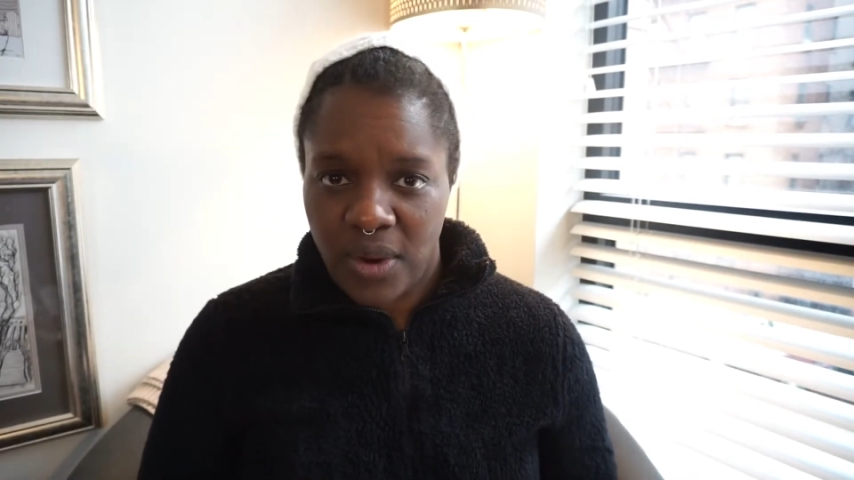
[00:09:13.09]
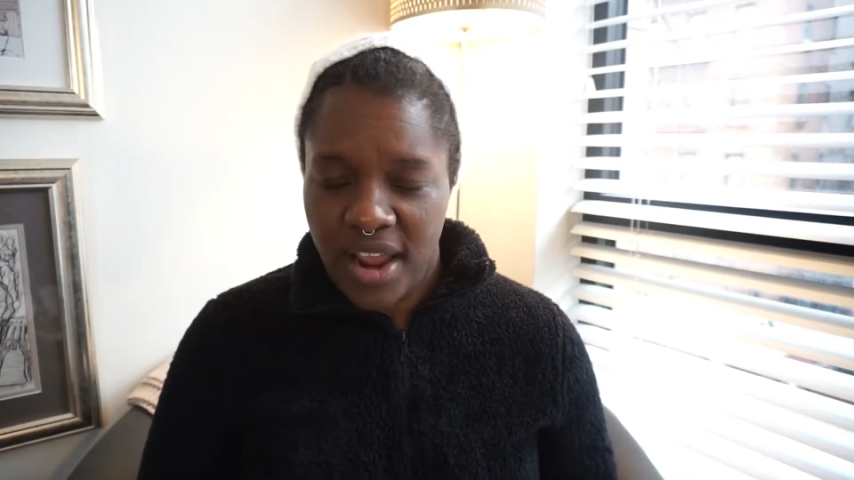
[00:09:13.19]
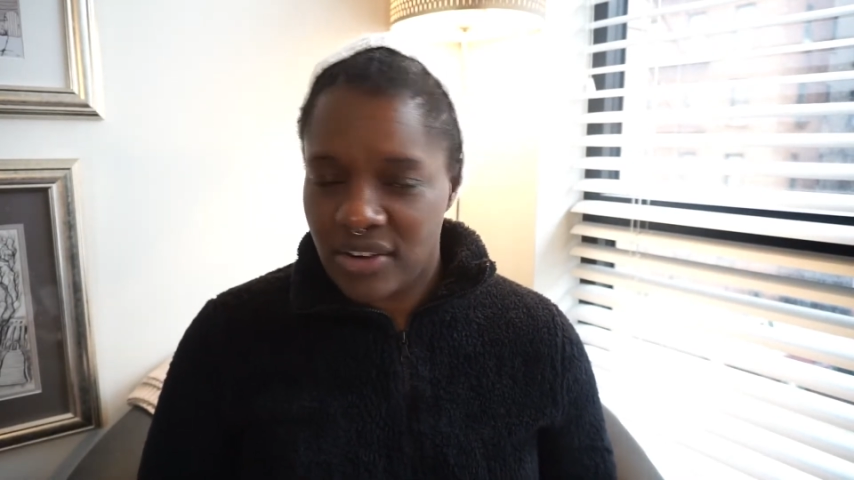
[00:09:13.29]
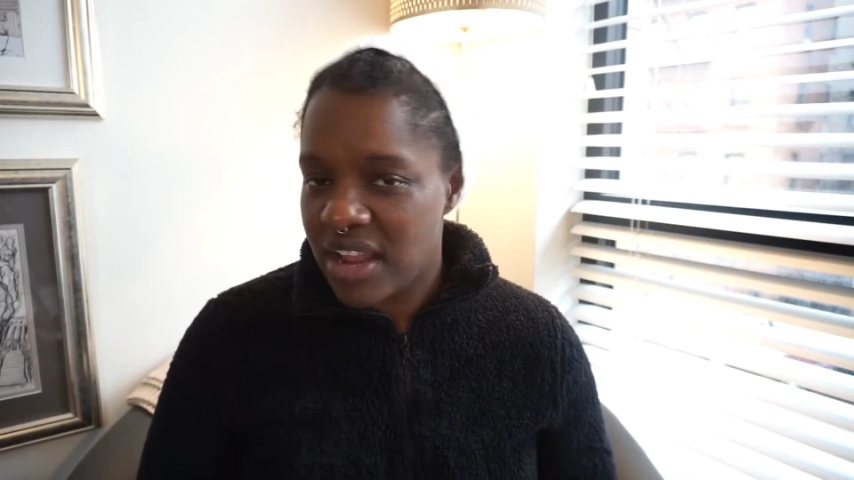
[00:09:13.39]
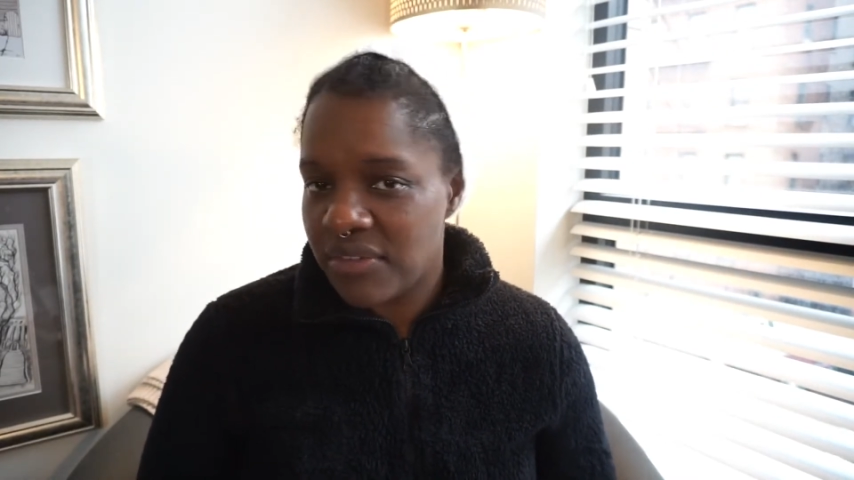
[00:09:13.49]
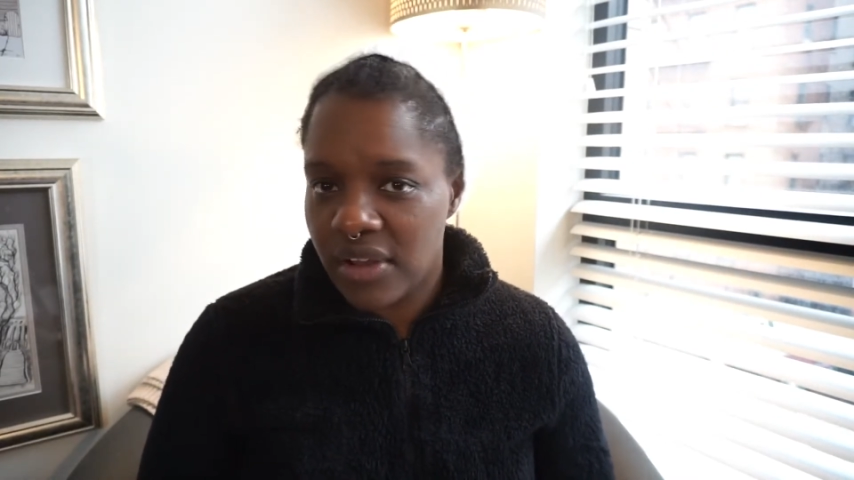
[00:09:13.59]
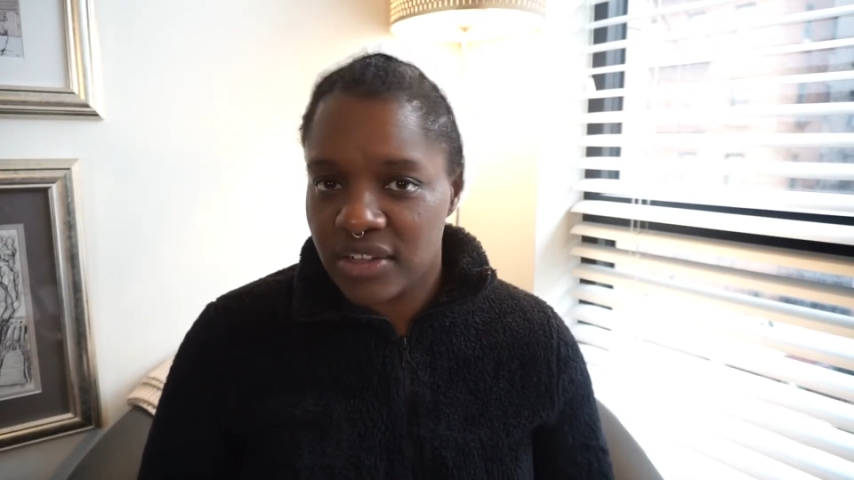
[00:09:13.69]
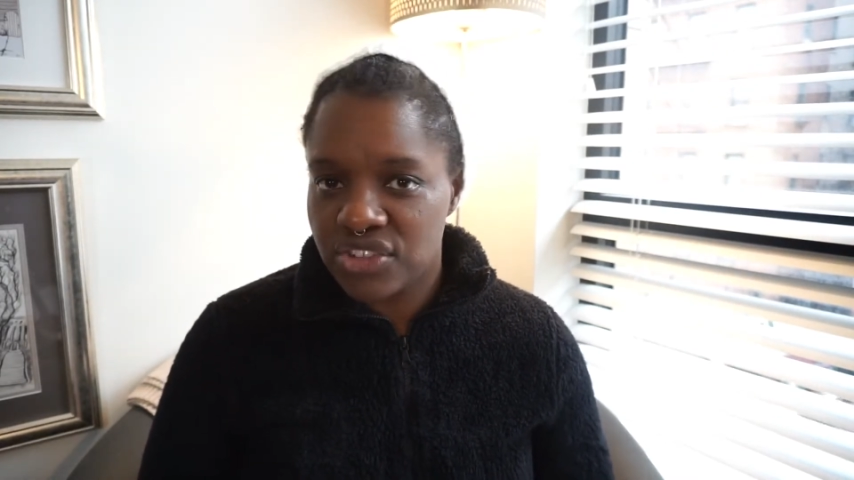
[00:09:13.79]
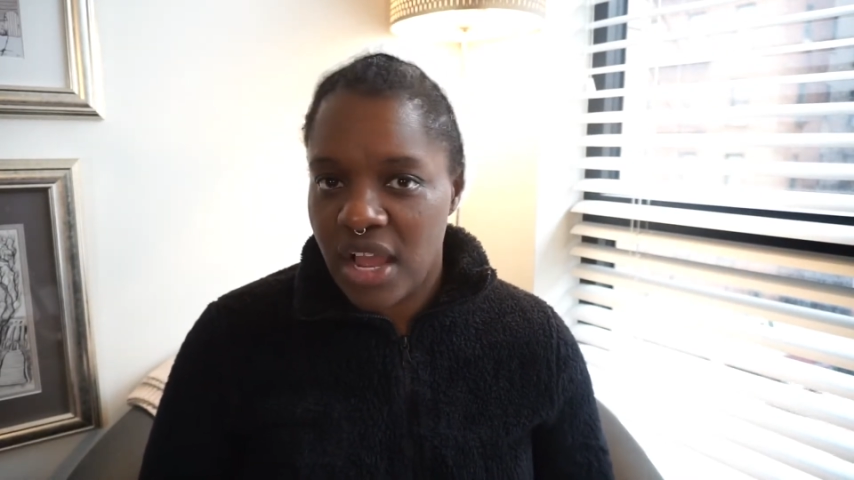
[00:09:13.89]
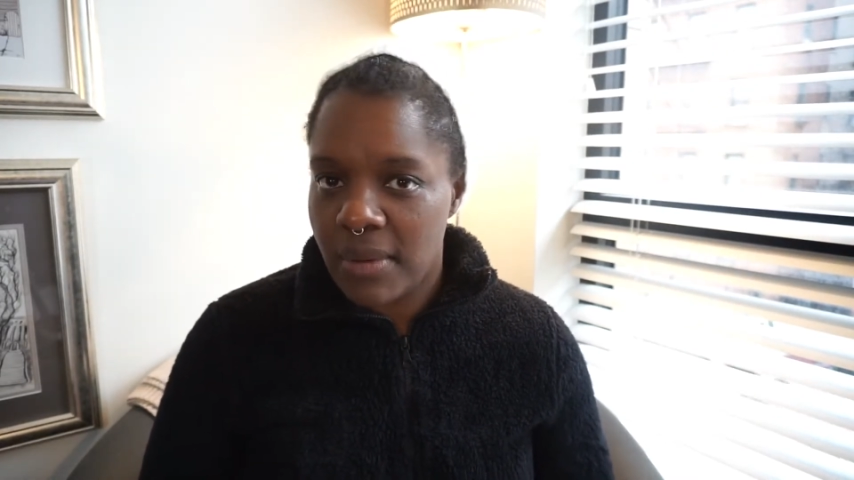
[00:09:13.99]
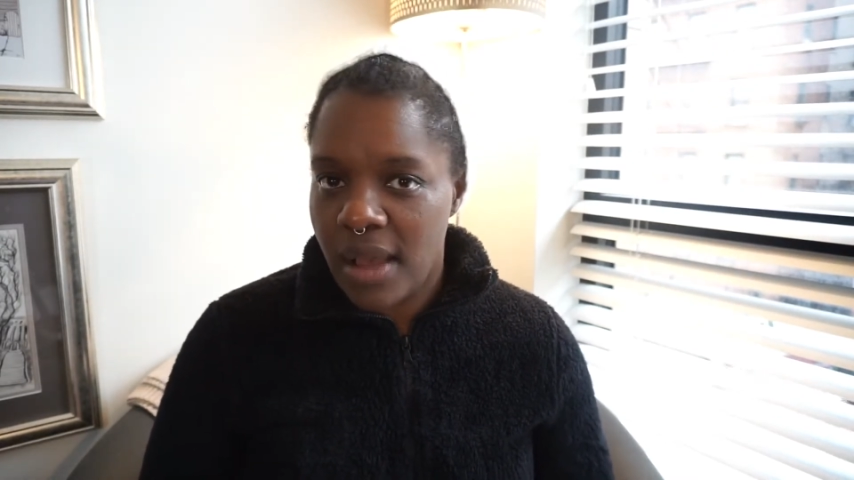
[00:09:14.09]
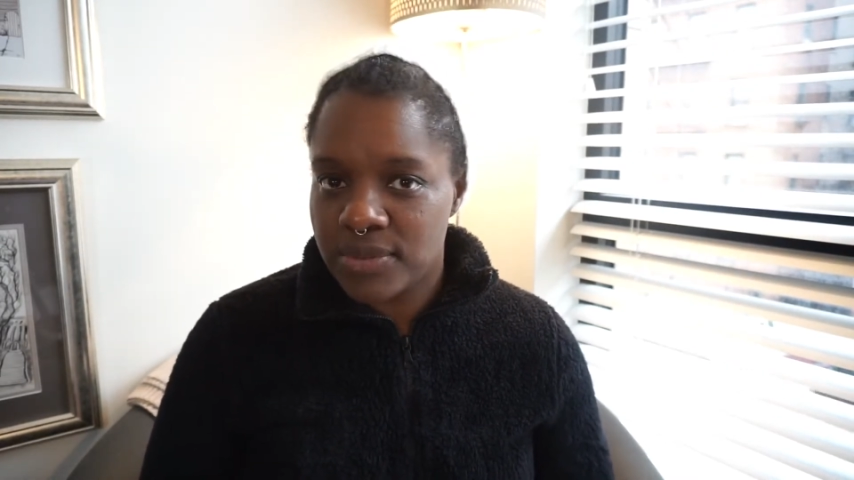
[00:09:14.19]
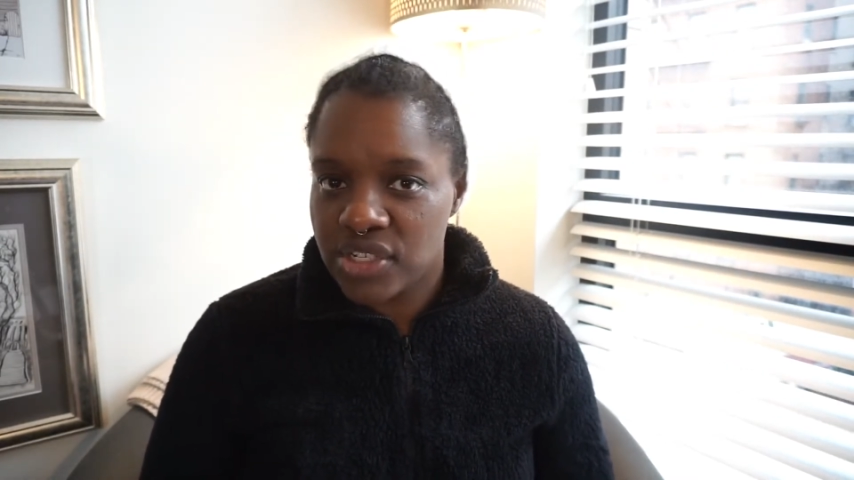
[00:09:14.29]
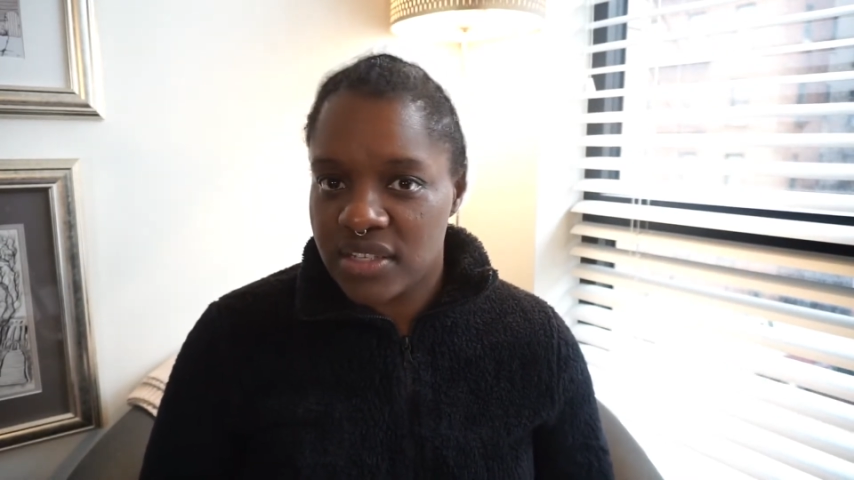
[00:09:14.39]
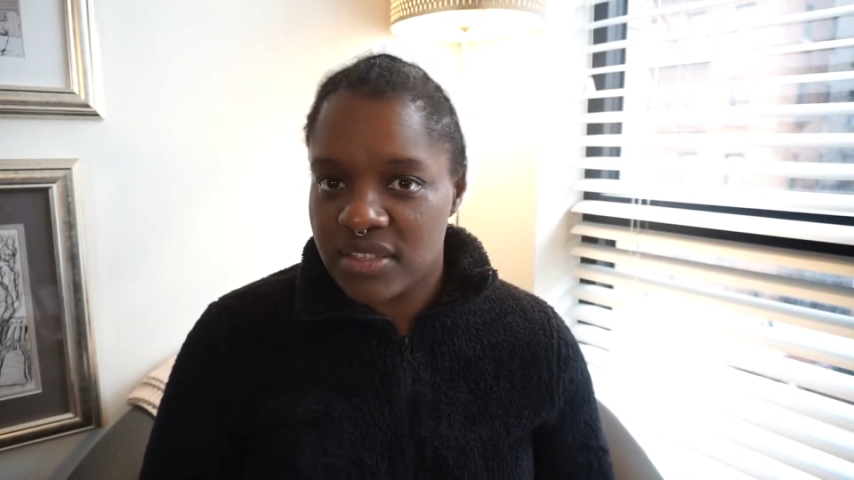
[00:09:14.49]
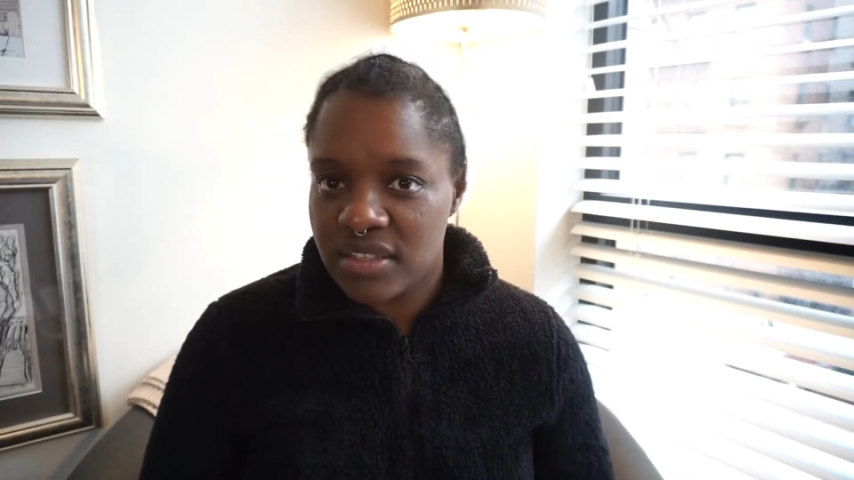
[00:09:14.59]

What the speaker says: I don't have a lot of job options.